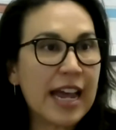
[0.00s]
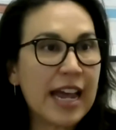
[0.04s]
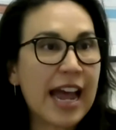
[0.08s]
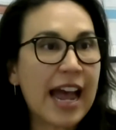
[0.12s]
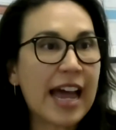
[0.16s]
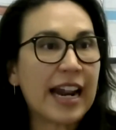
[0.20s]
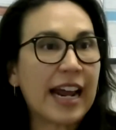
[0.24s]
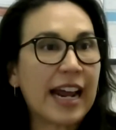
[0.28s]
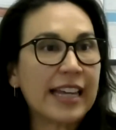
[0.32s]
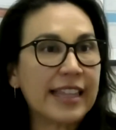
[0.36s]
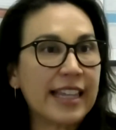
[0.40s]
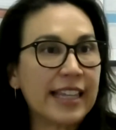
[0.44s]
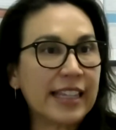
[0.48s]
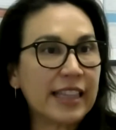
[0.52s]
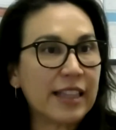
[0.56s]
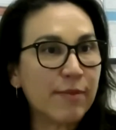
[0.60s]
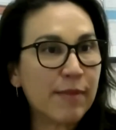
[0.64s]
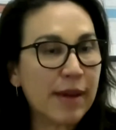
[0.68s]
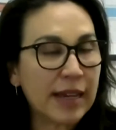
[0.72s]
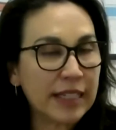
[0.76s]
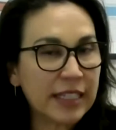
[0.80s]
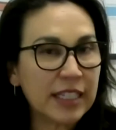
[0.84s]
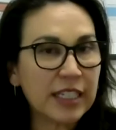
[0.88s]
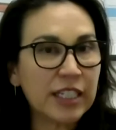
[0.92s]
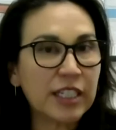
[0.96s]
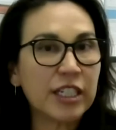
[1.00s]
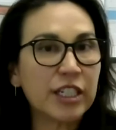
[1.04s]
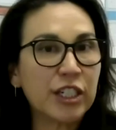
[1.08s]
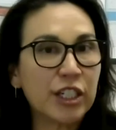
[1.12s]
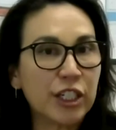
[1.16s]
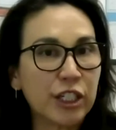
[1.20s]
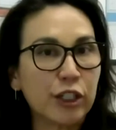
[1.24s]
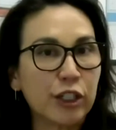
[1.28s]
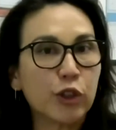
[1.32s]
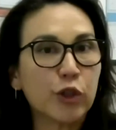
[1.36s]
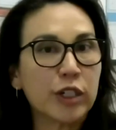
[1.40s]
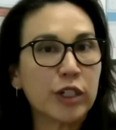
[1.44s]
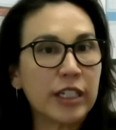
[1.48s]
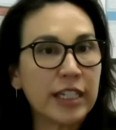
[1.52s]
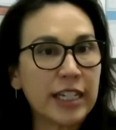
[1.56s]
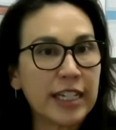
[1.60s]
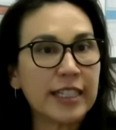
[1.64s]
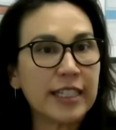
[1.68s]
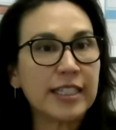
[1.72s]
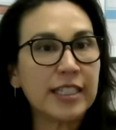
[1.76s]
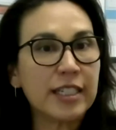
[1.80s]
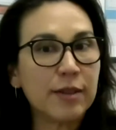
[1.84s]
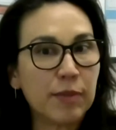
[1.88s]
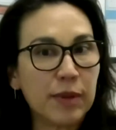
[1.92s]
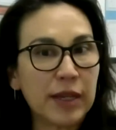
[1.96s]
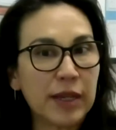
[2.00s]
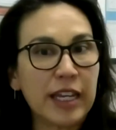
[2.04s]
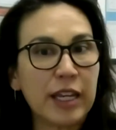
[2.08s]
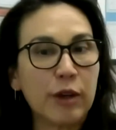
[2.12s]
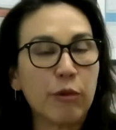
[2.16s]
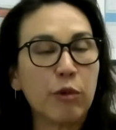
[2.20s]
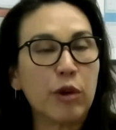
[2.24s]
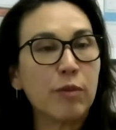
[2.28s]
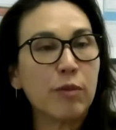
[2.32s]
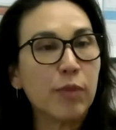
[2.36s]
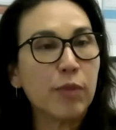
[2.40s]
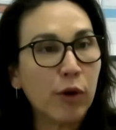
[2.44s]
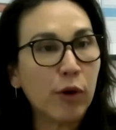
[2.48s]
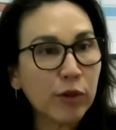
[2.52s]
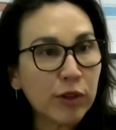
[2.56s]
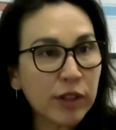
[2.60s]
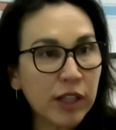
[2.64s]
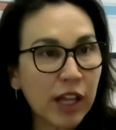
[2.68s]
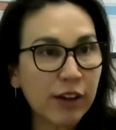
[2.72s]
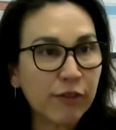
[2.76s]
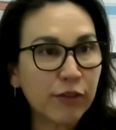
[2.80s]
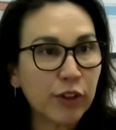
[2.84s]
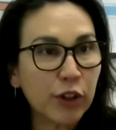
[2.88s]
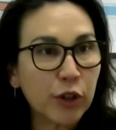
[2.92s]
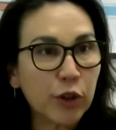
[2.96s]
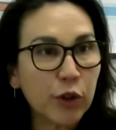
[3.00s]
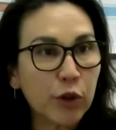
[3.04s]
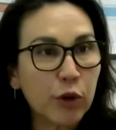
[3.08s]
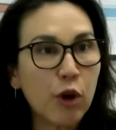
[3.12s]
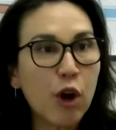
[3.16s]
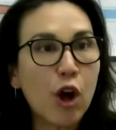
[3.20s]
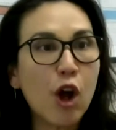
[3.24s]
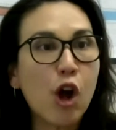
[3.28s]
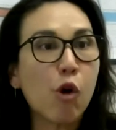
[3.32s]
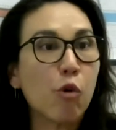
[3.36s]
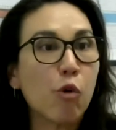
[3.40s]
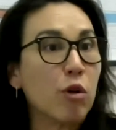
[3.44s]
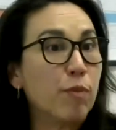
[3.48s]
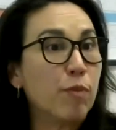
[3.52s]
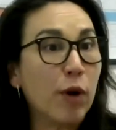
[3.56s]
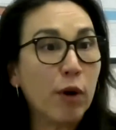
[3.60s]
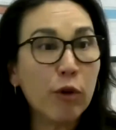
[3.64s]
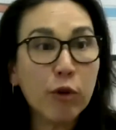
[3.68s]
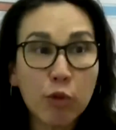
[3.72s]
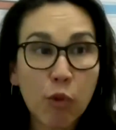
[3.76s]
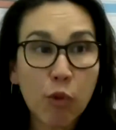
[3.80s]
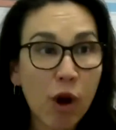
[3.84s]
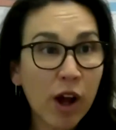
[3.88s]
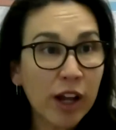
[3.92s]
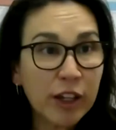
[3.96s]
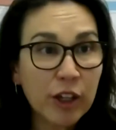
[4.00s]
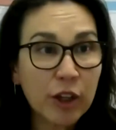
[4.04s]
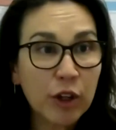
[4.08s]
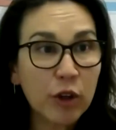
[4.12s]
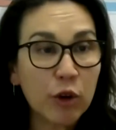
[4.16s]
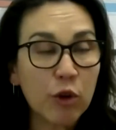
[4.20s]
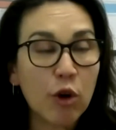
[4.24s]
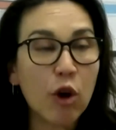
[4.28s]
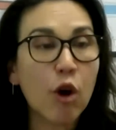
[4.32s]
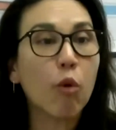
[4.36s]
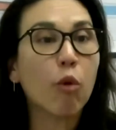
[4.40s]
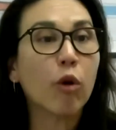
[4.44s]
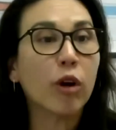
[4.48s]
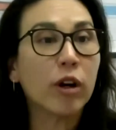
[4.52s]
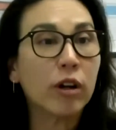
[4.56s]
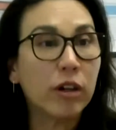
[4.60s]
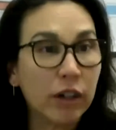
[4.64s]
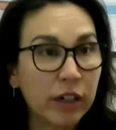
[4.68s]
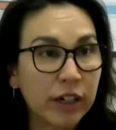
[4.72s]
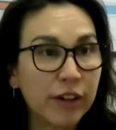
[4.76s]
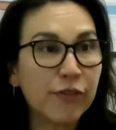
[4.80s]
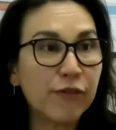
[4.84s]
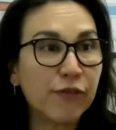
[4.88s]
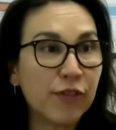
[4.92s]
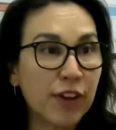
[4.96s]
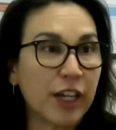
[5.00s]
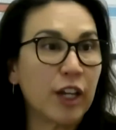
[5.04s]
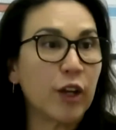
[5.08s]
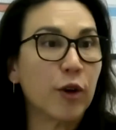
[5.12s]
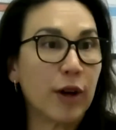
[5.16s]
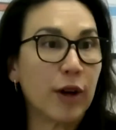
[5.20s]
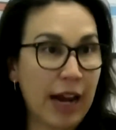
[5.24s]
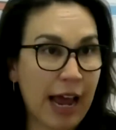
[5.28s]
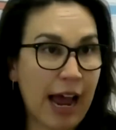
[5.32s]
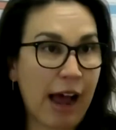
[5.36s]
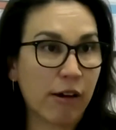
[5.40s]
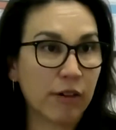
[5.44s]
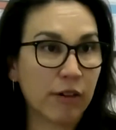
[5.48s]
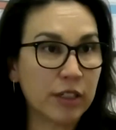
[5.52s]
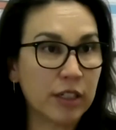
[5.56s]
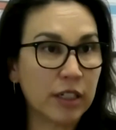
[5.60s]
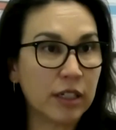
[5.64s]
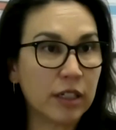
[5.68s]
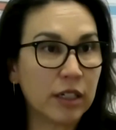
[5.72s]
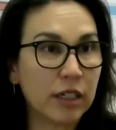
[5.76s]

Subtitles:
And I think the message to children needs to be, we both love you. We both want you. We're going to figure it out.